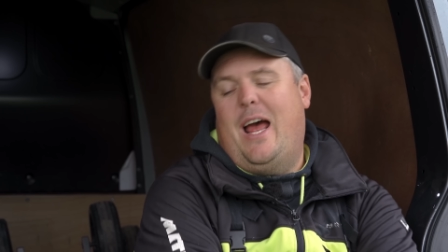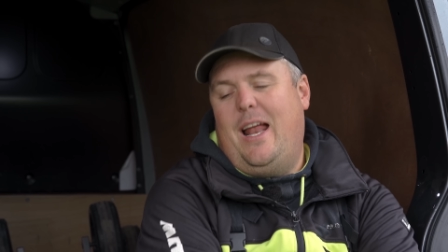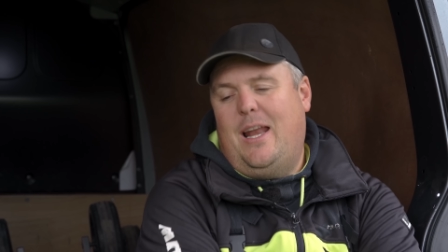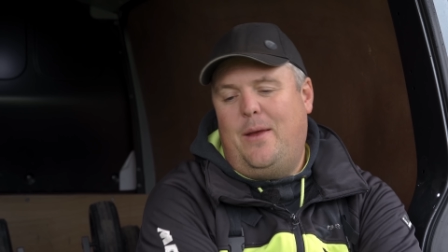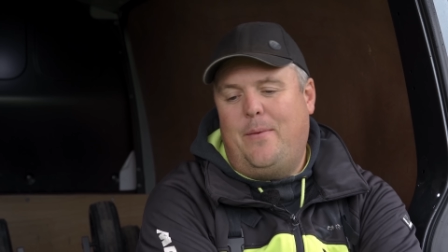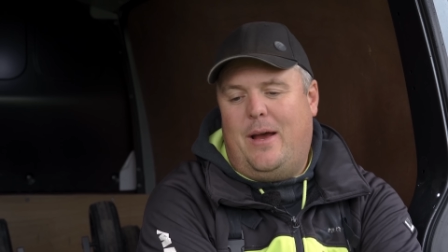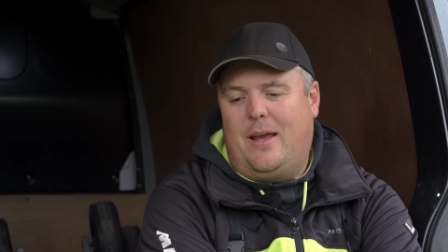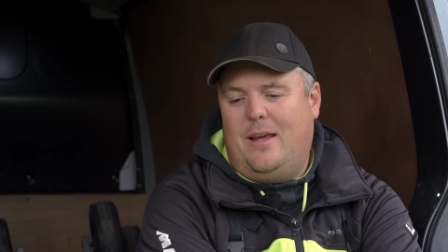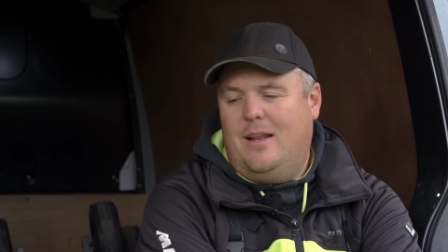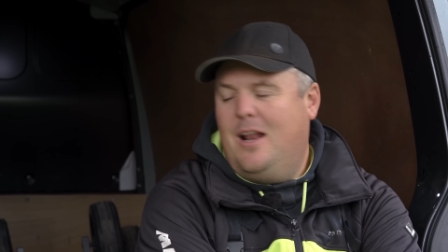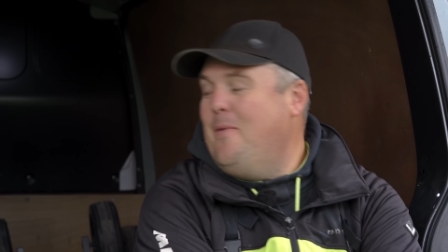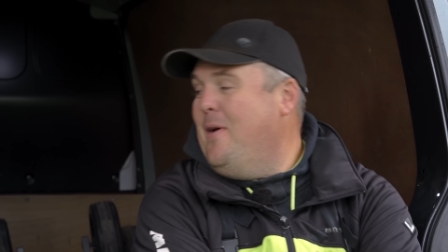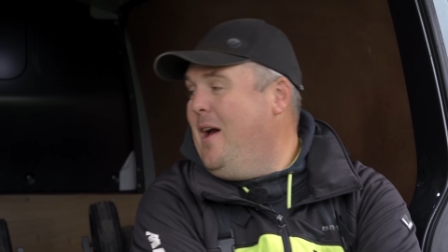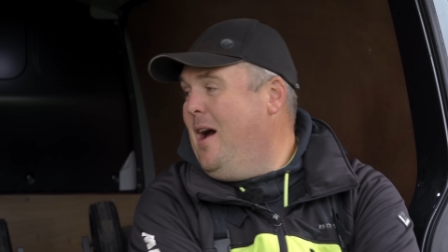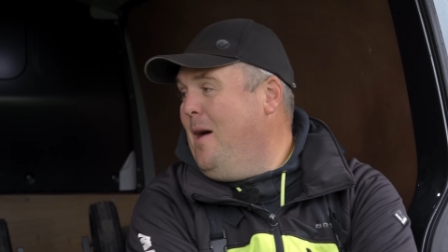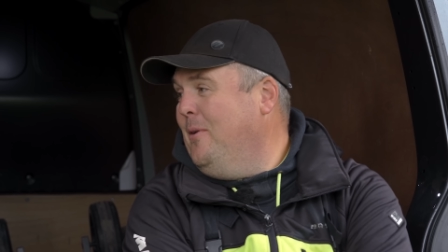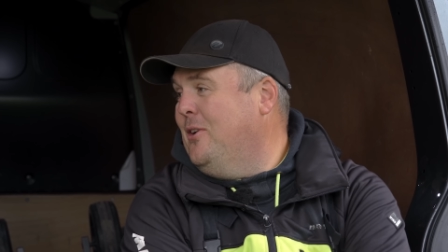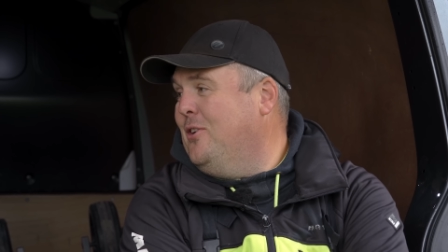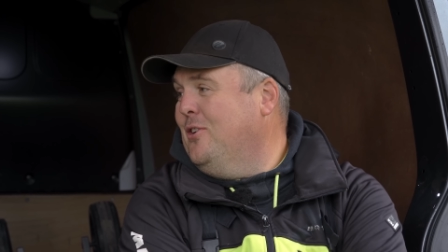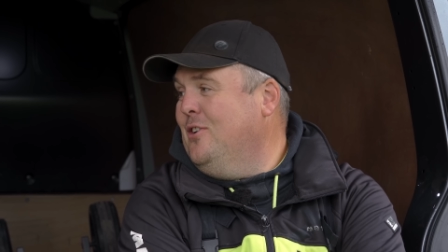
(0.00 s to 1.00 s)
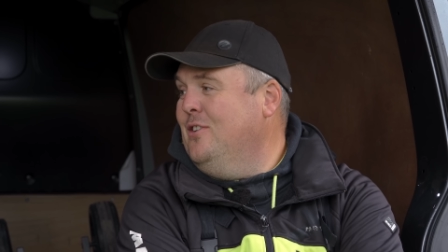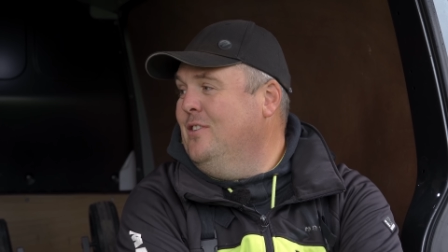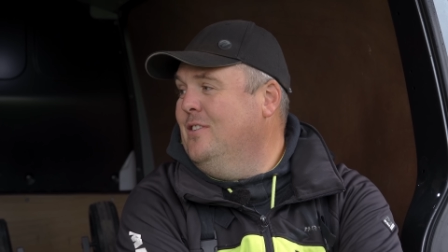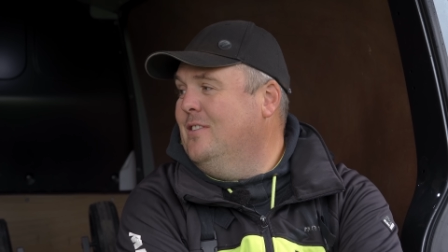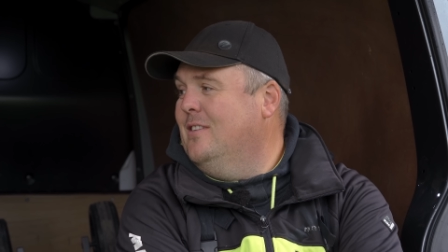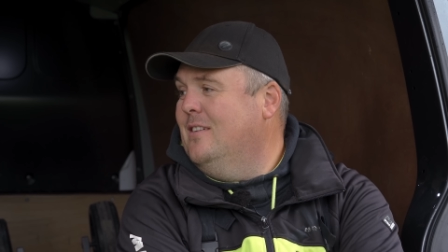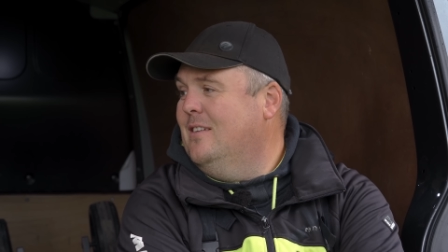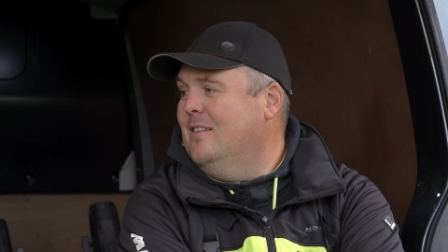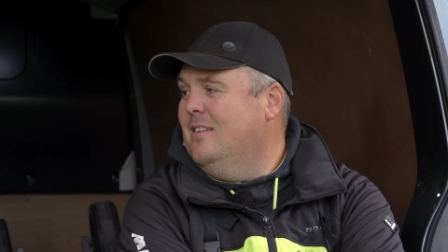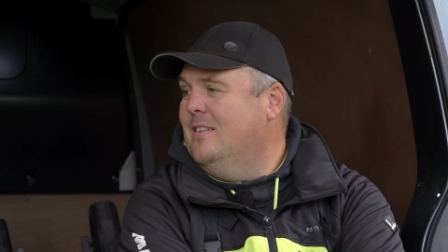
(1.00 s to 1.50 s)
anyway, there we are. We're done.
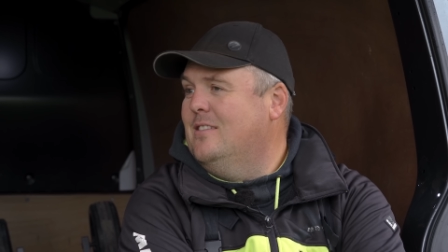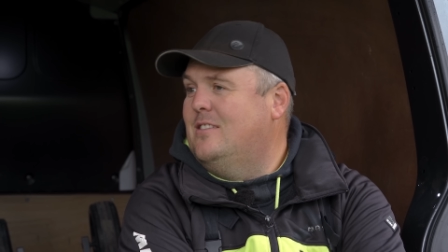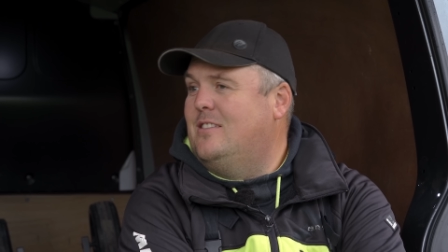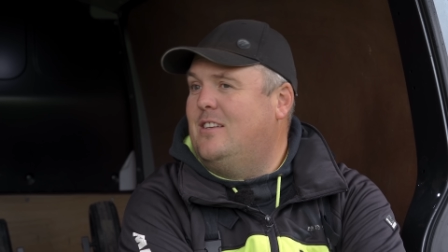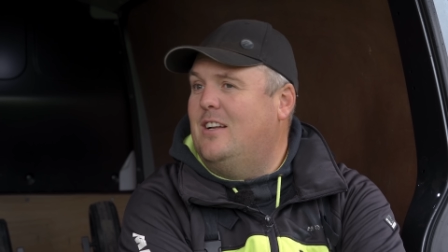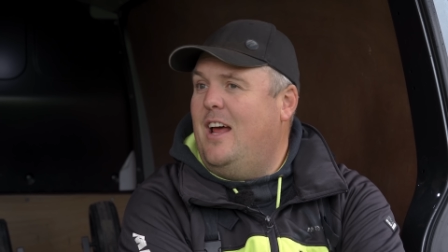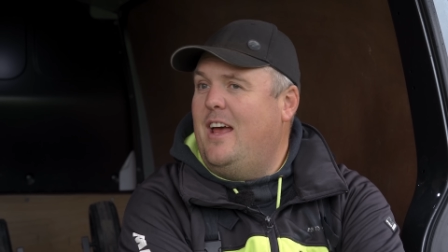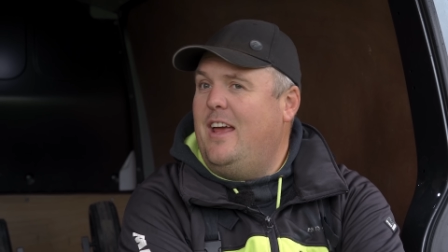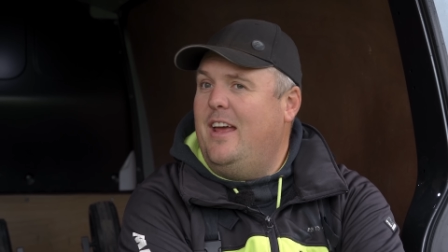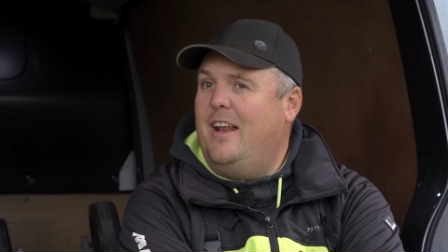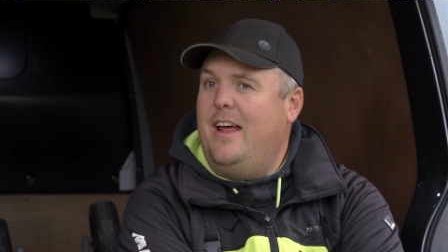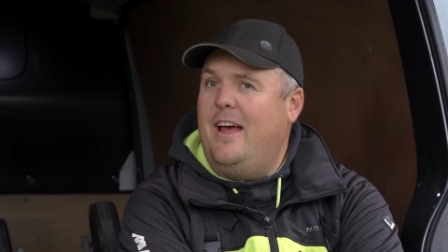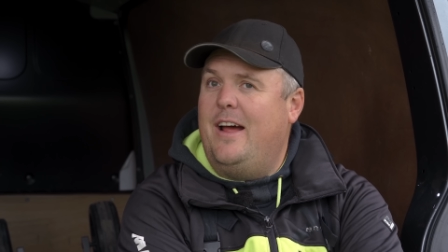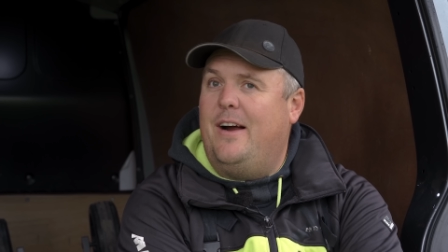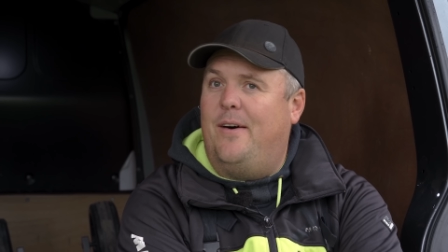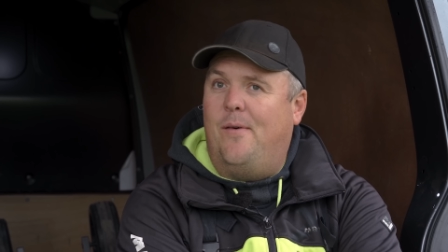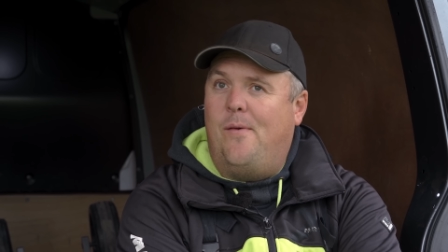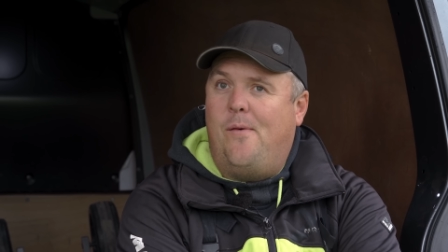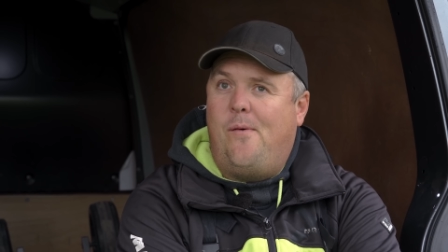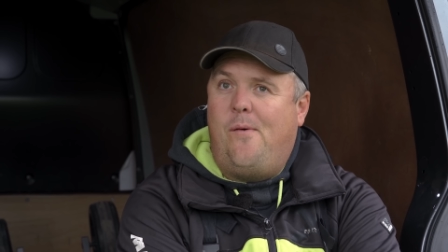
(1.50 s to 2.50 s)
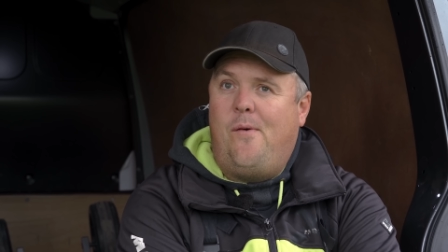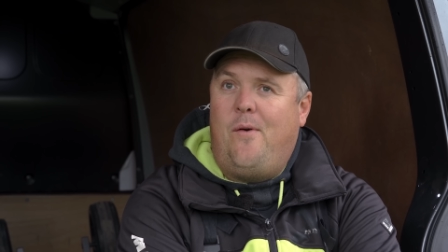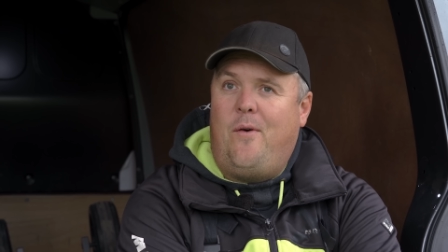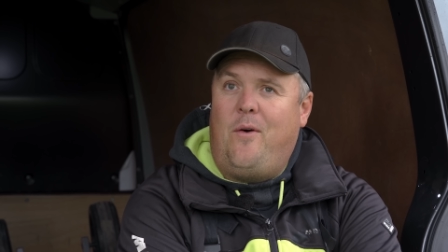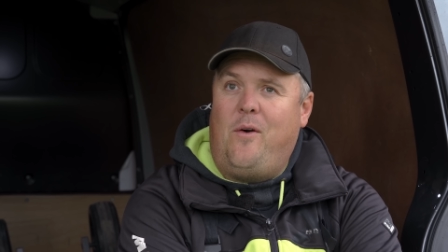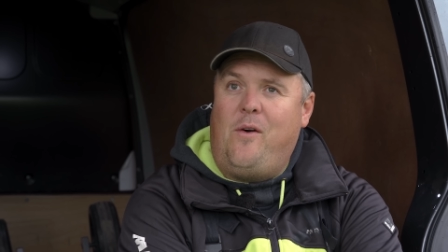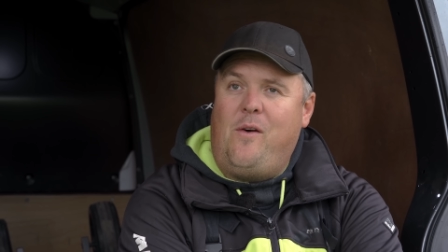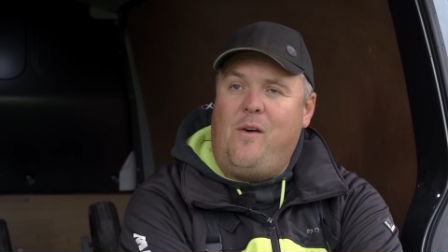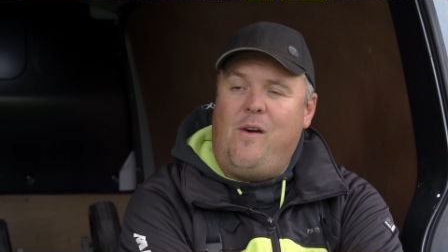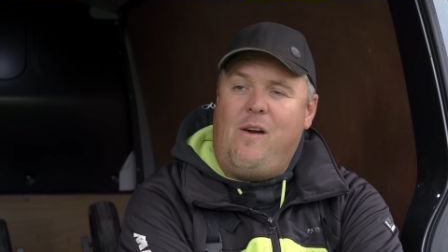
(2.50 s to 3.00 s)
Mate's last one today.
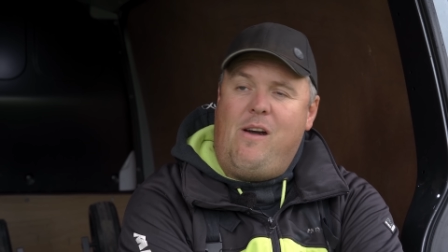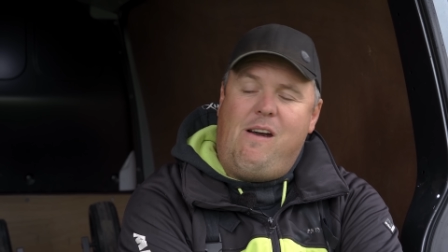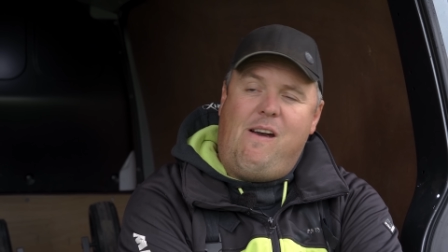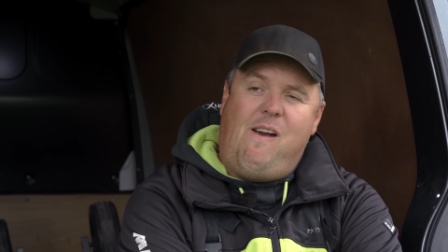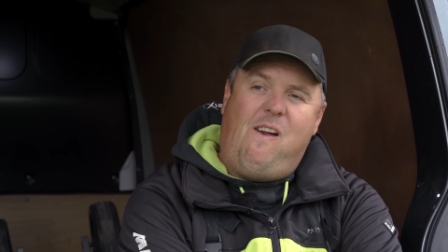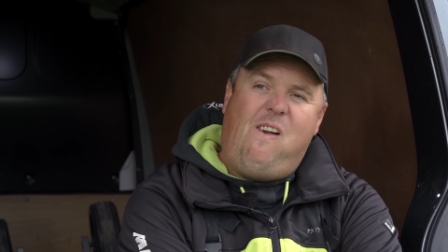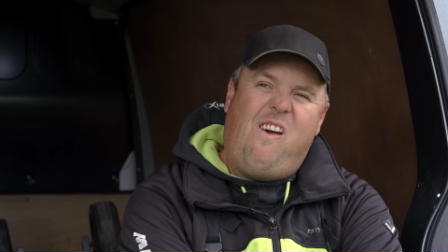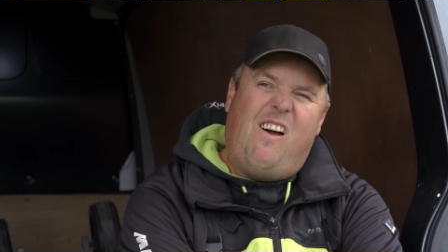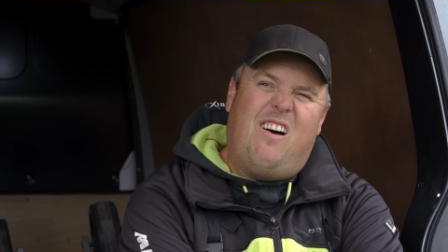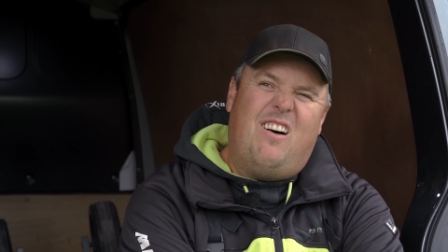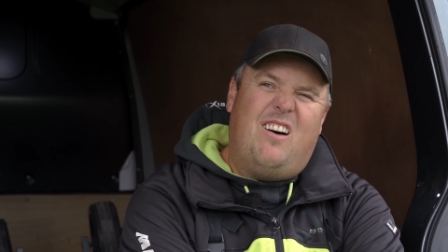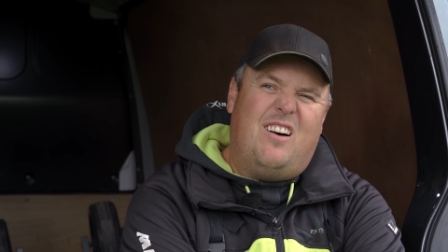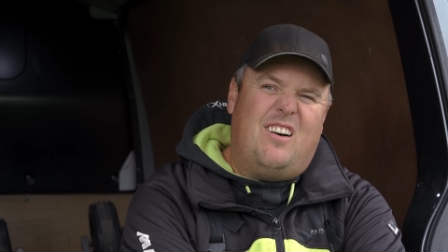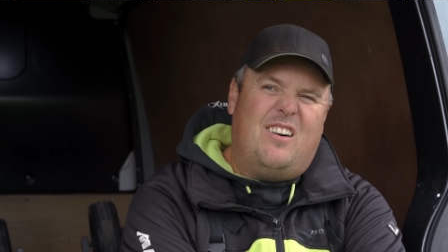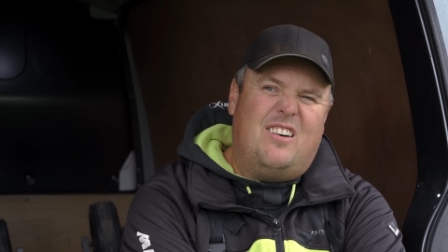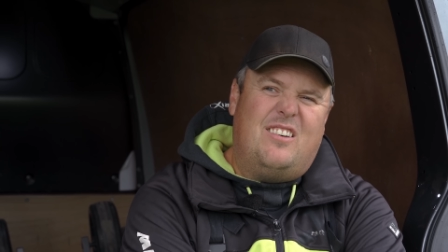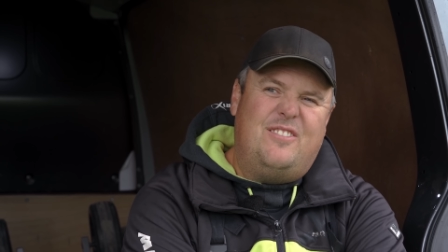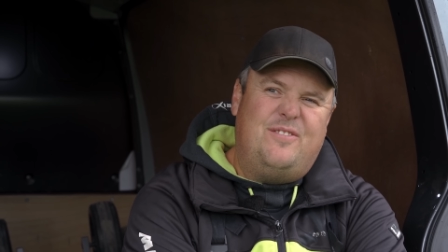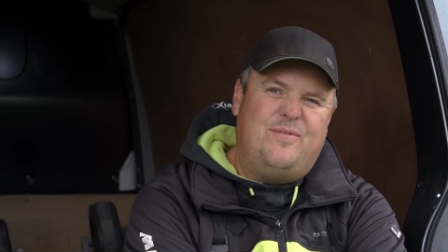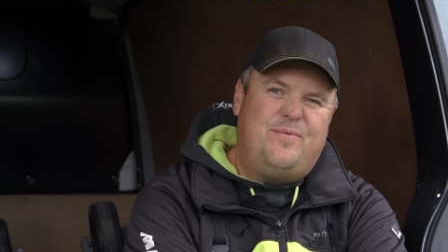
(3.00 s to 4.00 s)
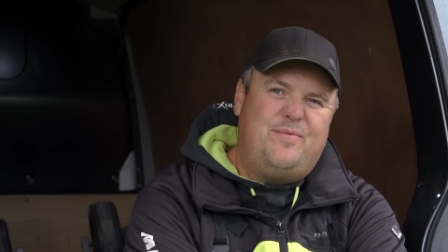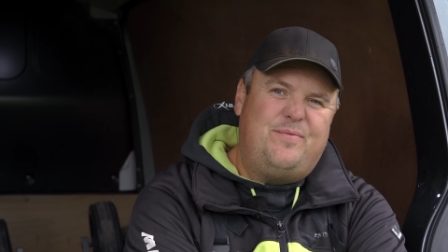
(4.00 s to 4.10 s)
Yeah, yeah. So come oh. on, catch up